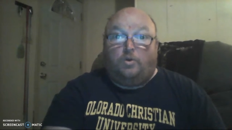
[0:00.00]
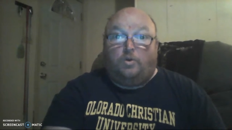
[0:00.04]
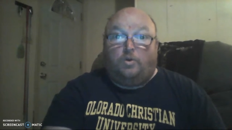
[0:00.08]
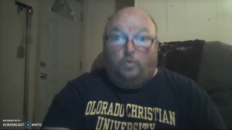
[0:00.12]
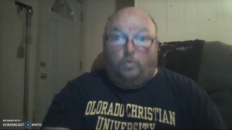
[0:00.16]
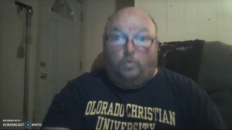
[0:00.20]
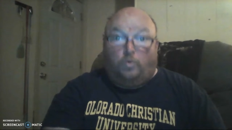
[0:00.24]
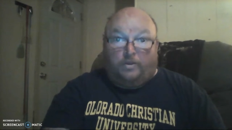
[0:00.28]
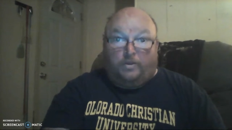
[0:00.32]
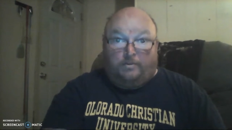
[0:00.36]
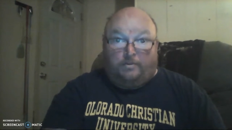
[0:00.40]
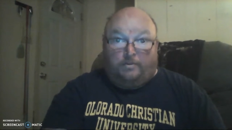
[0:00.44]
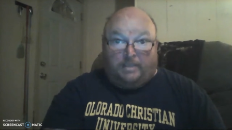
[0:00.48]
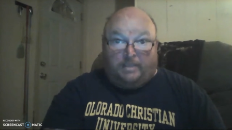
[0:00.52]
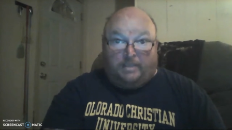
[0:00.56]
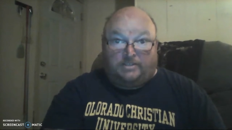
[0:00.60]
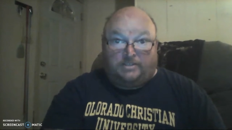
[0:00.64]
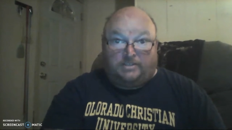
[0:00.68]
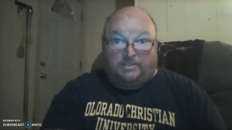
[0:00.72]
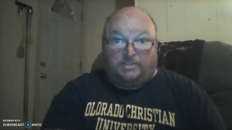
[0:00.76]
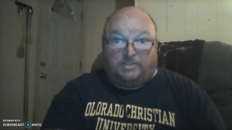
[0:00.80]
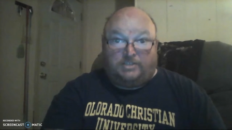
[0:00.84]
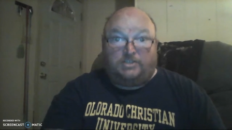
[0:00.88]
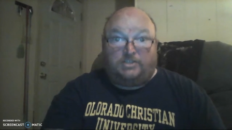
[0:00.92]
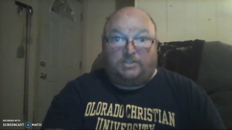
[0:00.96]
with your
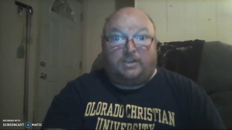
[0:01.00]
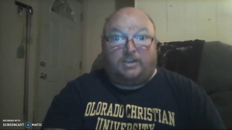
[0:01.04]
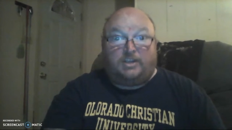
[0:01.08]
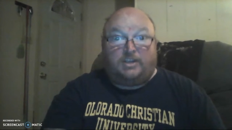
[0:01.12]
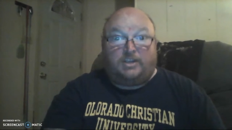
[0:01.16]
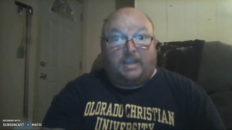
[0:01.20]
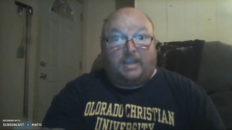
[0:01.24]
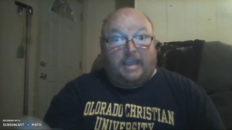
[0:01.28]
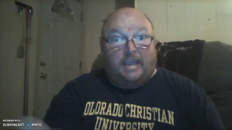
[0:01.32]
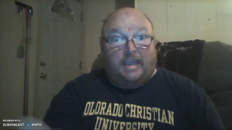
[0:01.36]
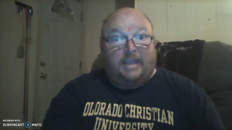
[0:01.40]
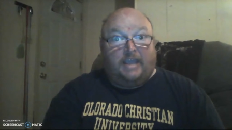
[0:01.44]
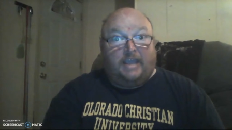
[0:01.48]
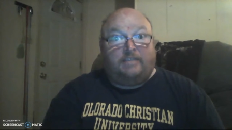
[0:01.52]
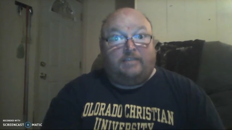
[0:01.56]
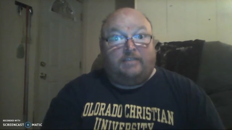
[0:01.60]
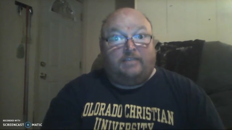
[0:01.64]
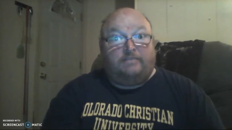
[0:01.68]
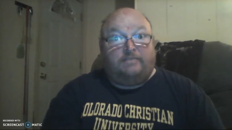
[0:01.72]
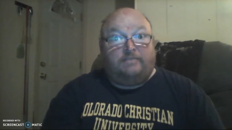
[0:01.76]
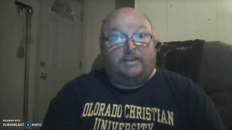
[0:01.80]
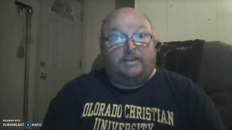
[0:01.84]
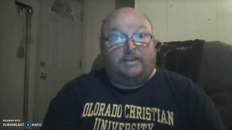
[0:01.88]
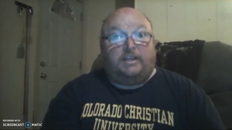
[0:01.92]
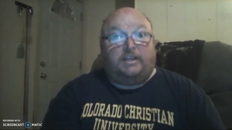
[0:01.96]
message and the
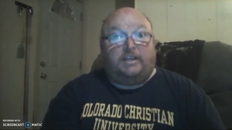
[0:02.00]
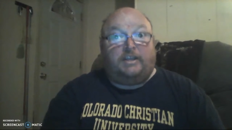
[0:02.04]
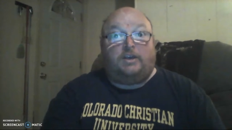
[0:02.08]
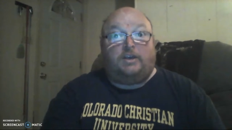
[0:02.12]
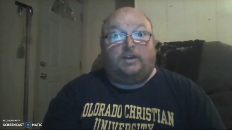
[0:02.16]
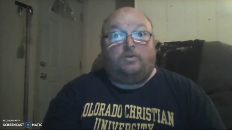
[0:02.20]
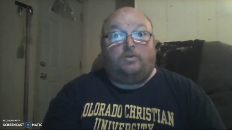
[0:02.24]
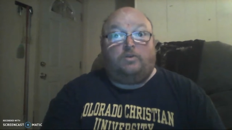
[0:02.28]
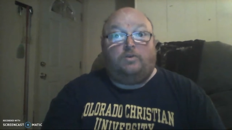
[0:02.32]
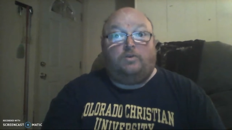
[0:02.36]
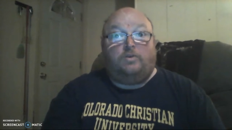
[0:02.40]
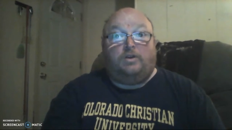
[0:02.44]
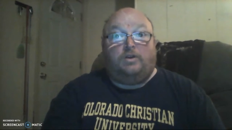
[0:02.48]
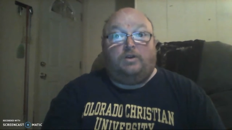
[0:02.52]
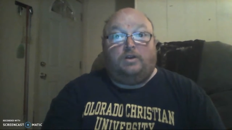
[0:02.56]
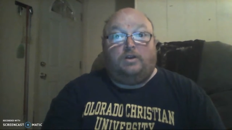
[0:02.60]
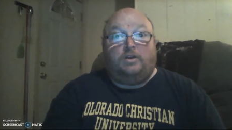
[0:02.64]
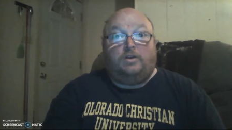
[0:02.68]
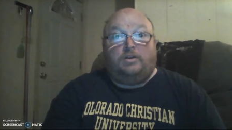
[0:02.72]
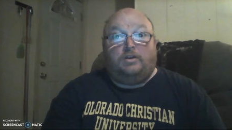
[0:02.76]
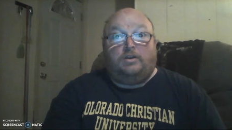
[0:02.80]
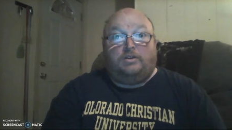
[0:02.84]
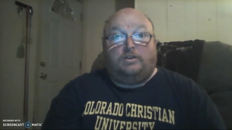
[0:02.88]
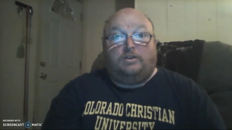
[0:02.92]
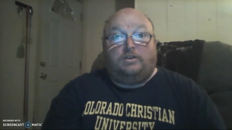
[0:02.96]
video
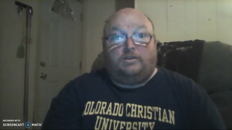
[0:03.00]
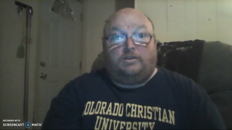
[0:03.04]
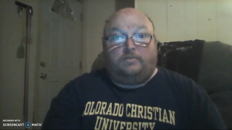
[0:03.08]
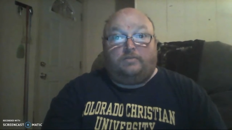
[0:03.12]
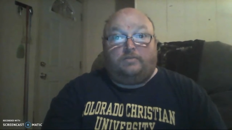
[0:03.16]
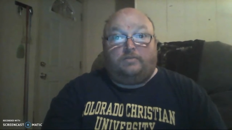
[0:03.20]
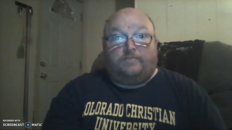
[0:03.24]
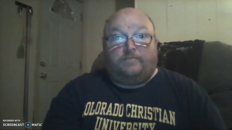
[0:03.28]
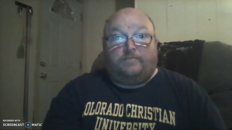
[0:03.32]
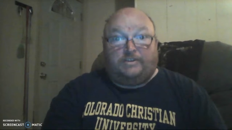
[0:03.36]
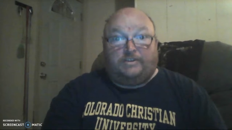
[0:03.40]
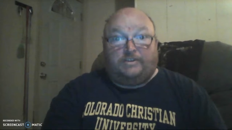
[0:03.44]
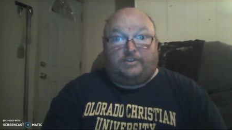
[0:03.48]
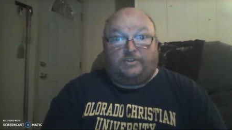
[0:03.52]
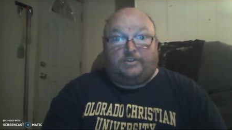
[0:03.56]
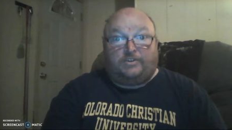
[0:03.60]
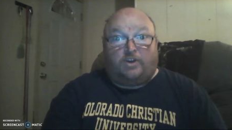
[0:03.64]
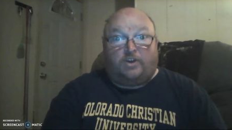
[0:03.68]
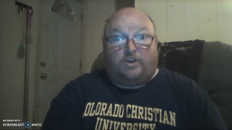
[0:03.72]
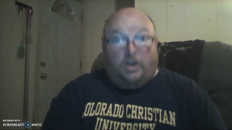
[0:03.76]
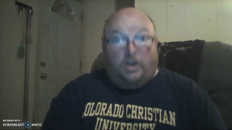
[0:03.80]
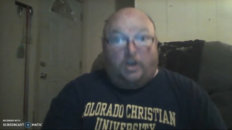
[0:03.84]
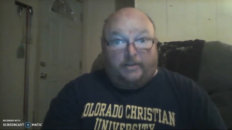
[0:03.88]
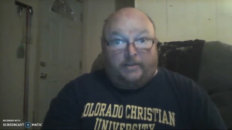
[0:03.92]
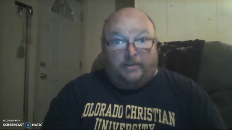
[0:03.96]

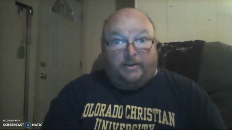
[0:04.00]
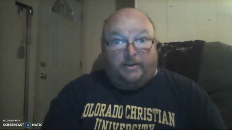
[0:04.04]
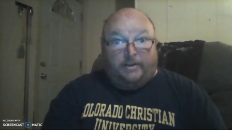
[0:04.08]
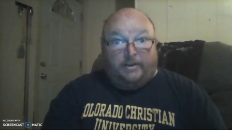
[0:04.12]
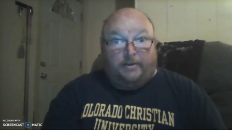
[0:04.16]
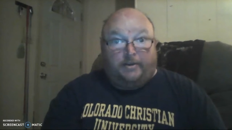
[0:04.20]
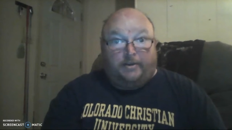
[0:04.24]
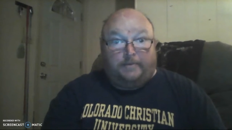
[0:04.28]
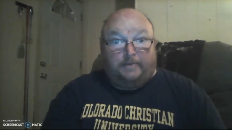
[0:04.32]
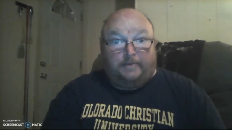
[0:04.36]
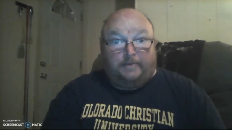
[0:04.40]
feature on there.